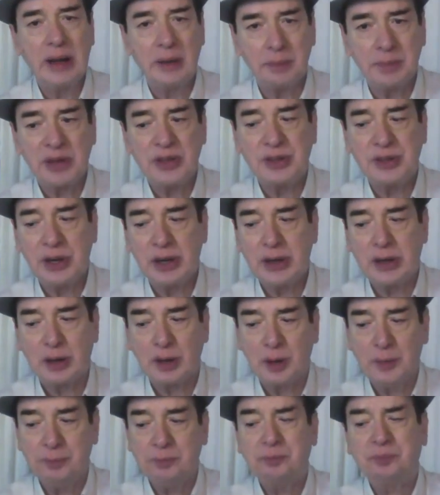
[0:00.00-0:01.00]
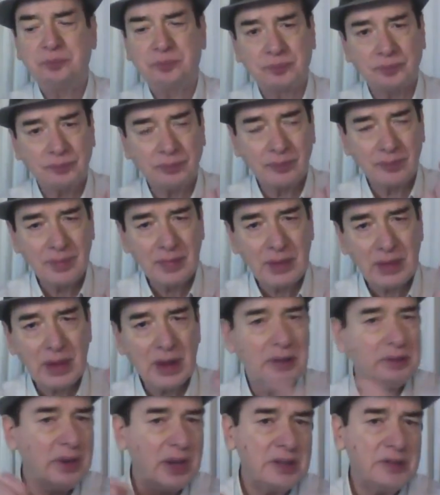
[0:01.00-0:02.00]
appreciate,
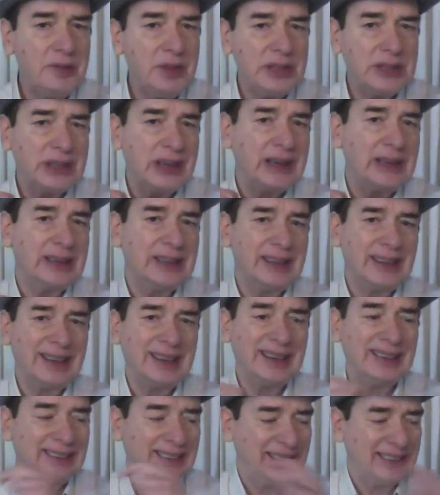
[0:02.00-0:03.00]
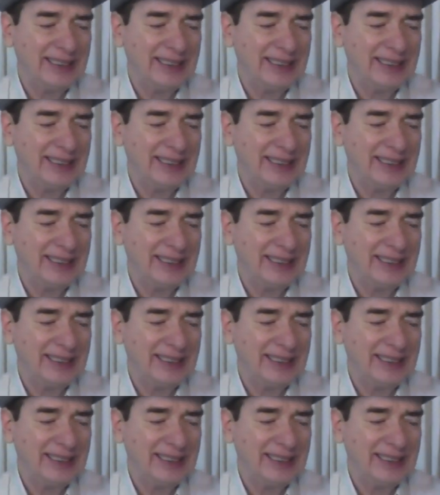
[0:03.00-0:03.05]
one which I